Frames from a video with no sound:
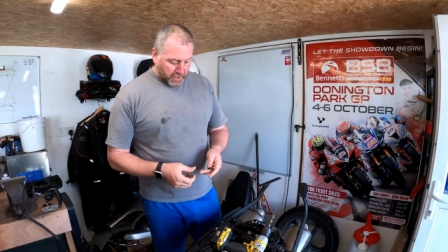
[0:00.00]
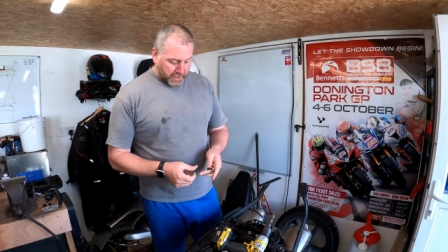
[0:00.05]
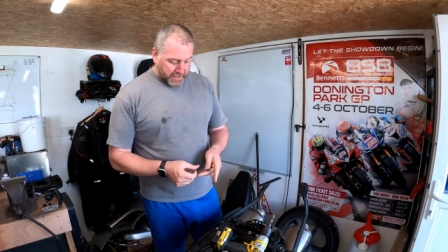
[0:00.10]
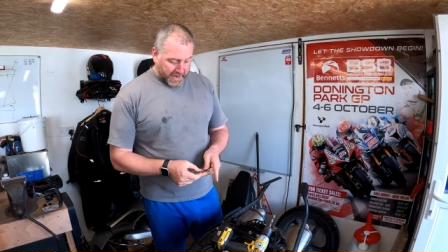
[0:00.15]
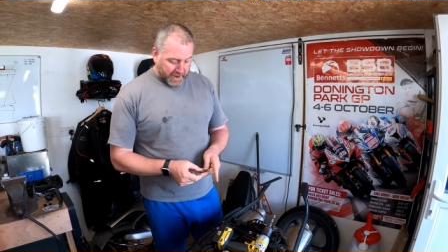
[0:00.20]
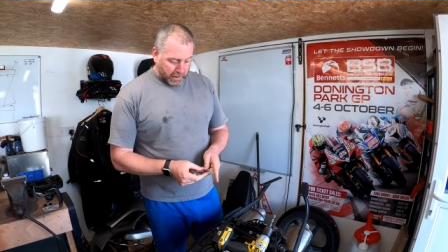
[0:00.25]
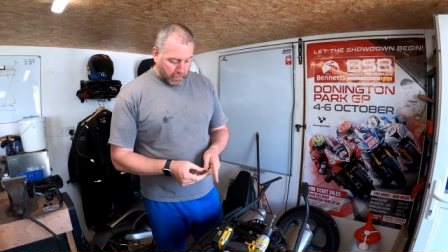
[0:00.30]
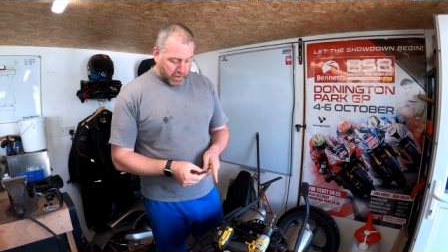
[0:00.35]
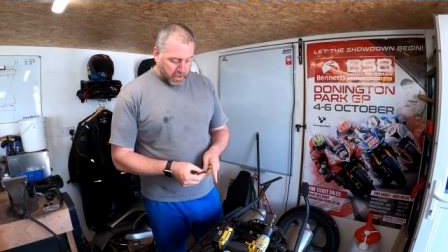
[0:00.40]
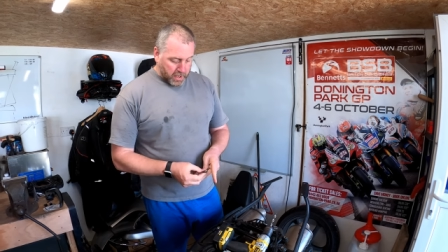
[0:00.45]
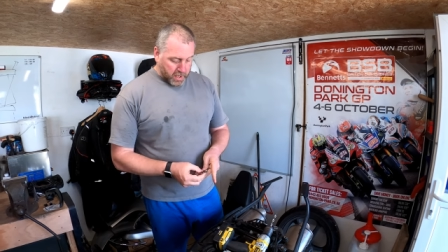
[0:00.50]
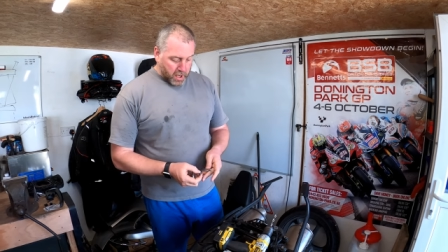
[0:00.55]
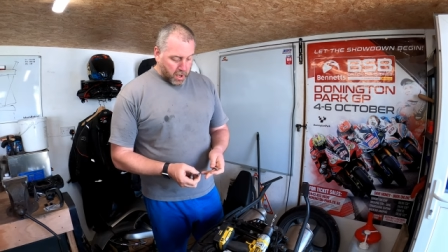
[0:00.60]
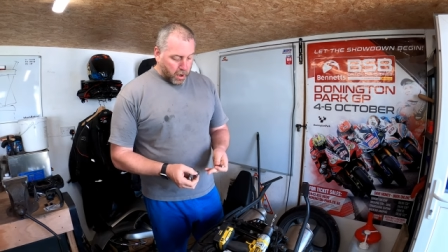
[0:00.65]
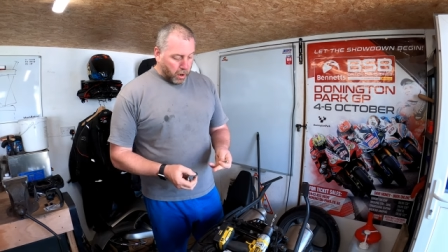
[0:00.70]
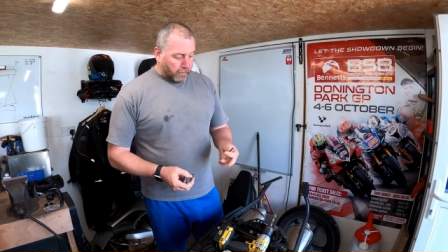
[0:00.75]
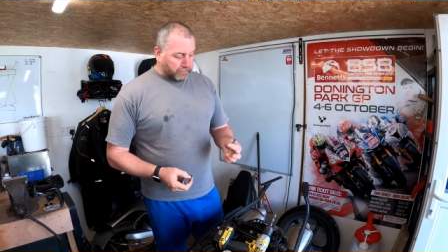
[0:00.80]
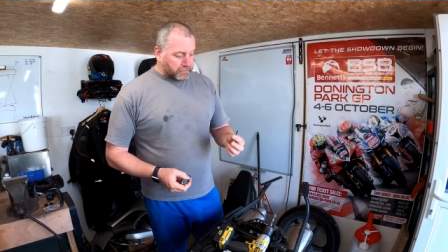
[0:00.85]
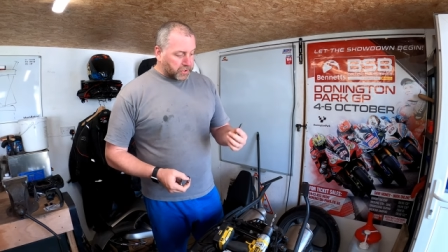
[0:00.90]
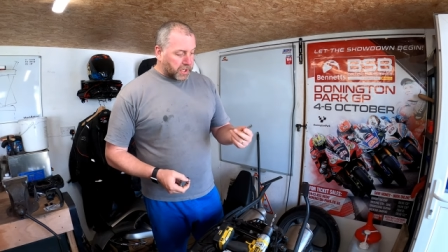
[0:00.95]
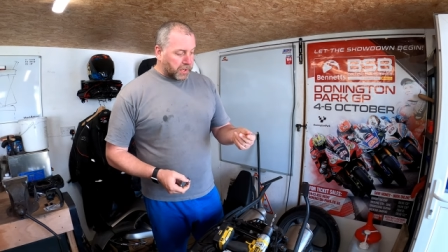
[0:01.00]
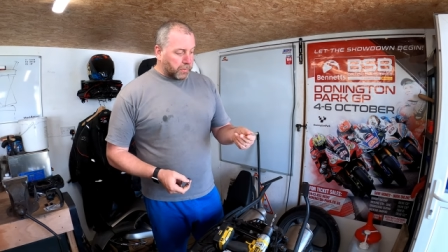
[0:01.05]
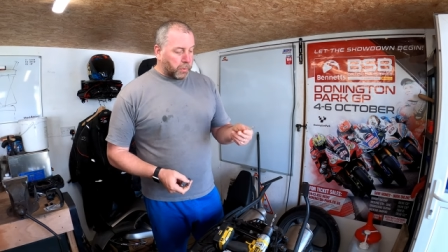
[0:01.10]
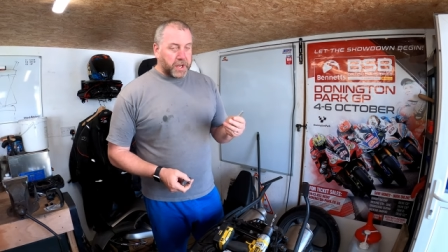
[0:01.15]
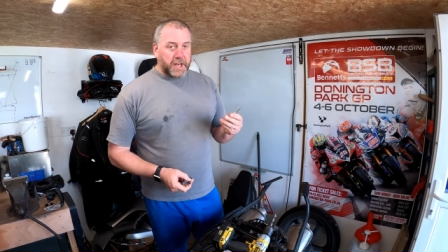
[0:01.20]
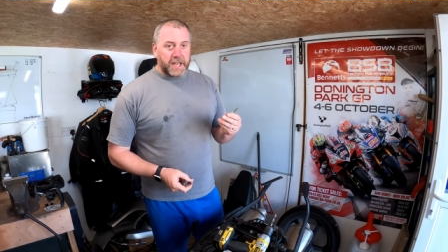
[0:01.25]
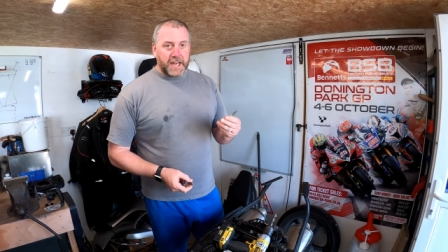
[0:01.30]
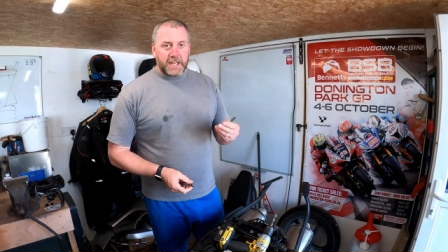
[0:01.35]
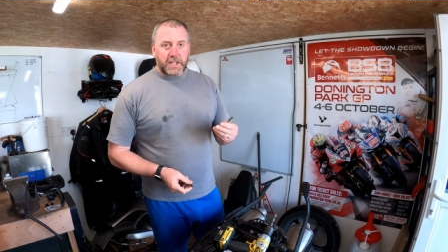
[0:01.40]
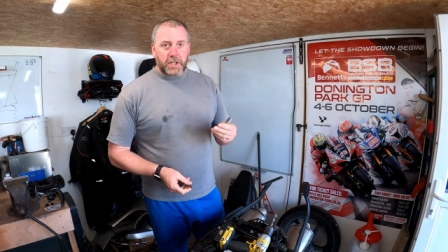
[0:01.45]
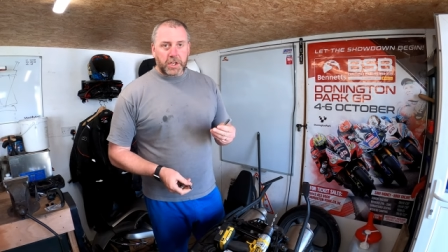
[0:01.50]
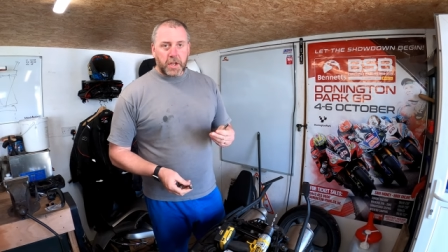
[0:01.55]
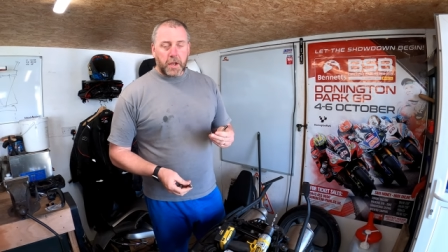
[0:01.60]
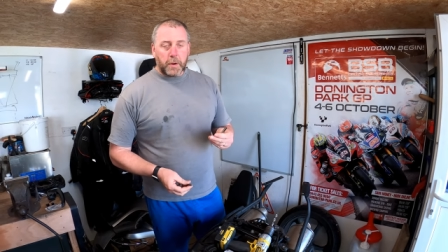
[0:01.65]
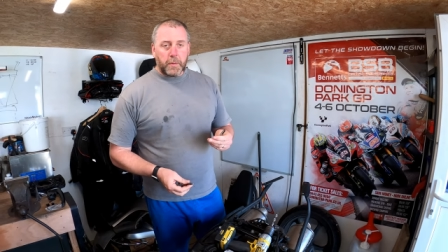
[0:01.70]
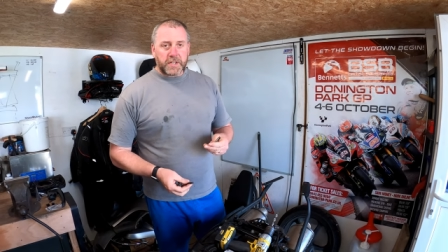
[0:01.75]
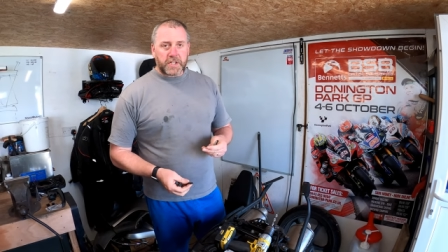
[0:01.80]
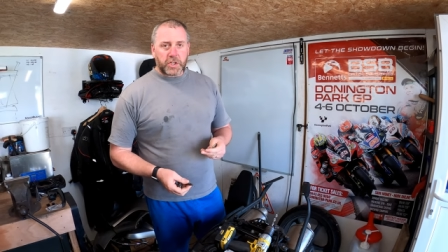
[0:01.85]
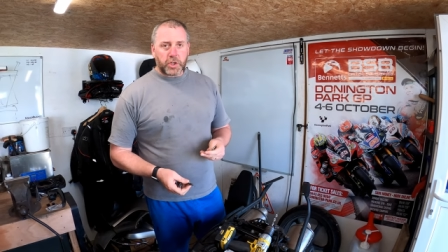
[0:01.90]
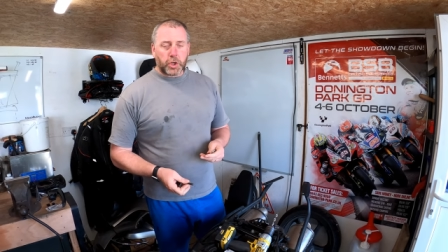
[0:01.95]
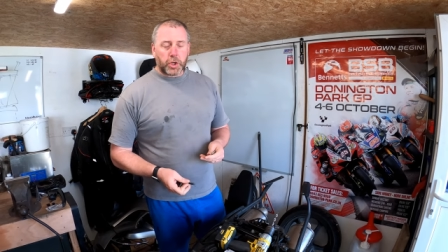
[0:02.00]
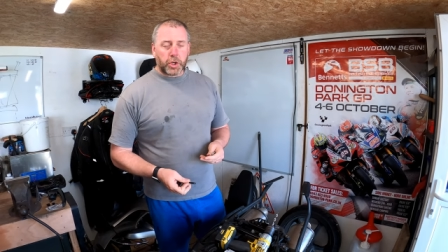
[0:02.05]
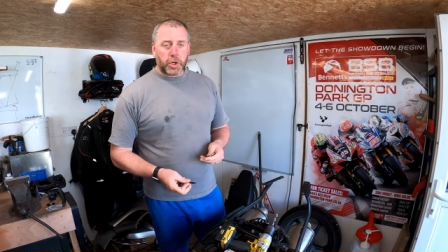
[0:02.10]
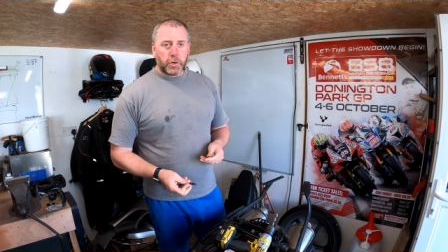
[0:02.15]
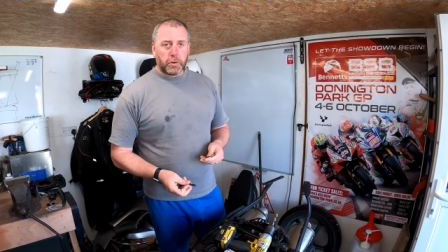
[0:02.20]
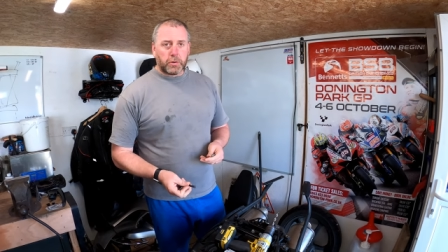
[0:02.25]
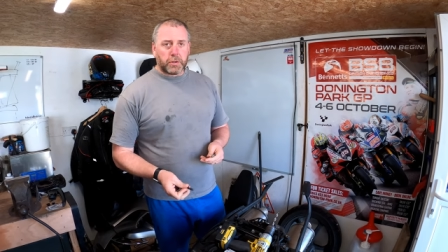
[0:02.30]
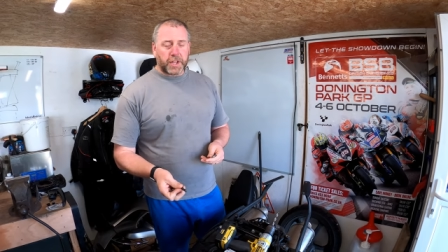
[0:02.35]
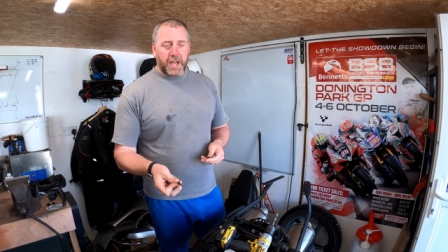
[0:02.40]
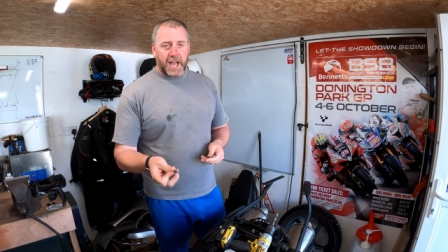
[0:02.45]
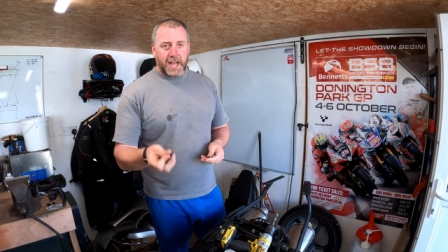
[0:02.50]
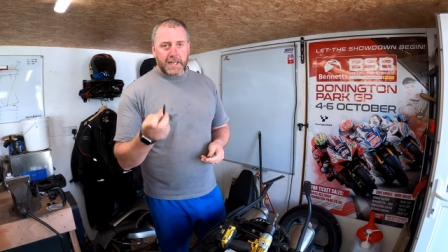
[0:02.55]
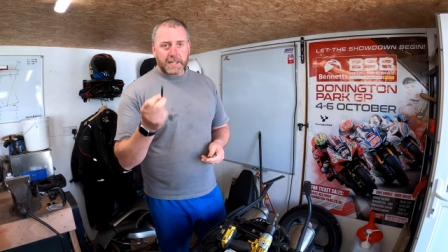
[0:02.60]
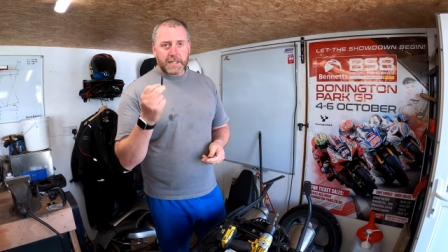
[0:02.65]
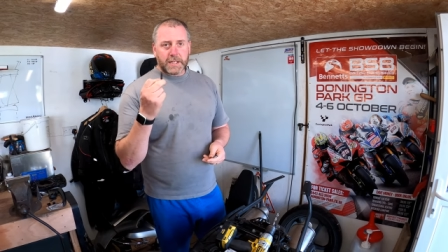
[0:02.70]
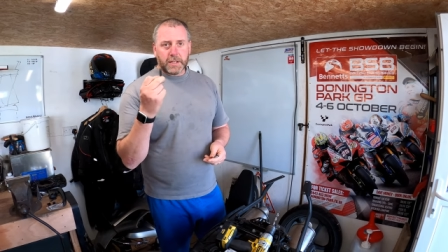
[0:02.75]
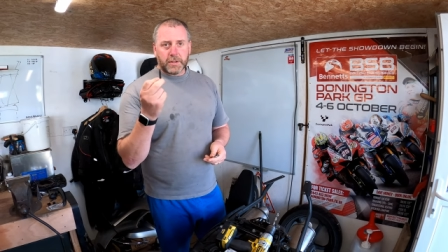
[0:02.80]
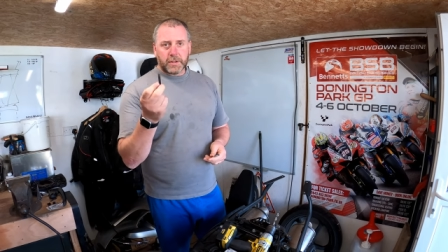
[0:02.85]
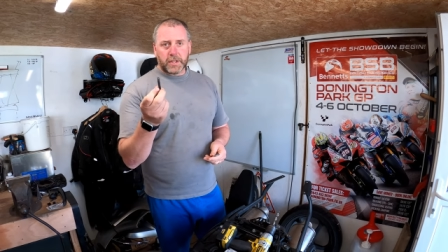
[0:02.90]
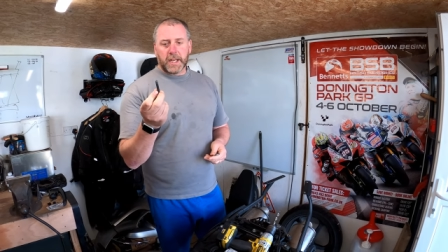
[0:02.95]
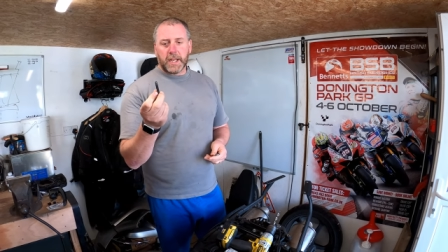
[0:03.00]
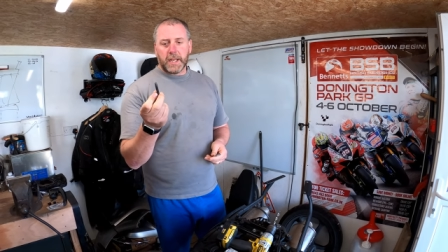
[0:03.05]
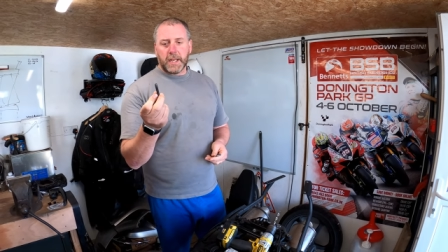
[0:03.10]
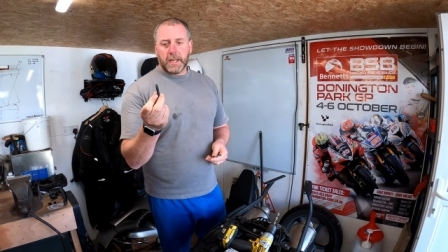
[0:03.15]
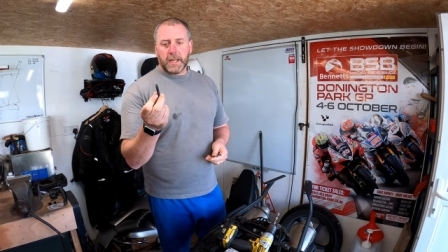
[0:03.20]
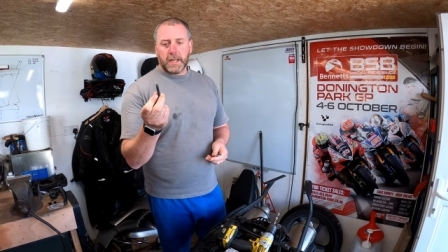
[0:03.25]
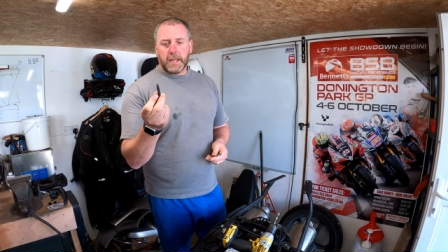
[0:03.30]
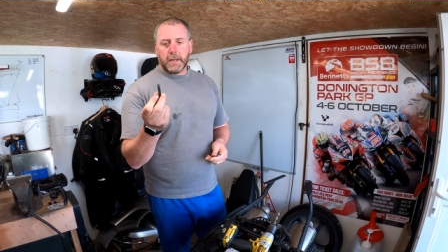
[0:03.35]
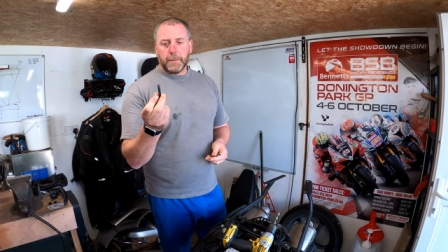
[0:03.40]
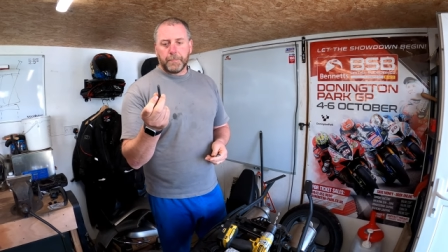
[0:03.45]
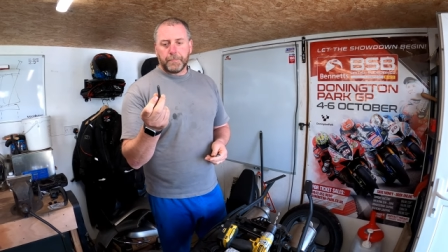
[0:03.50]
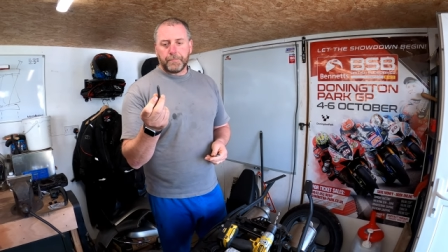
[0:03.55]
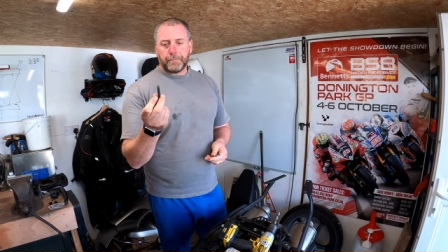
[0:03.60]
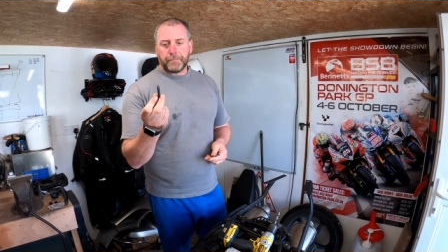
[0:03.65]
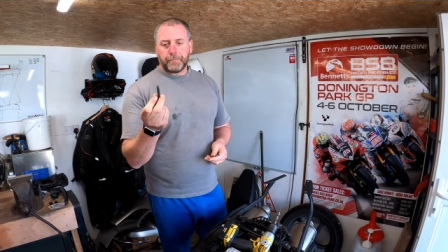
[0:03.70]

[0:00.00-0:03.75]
Now, obviously, what you need to do is ensure that the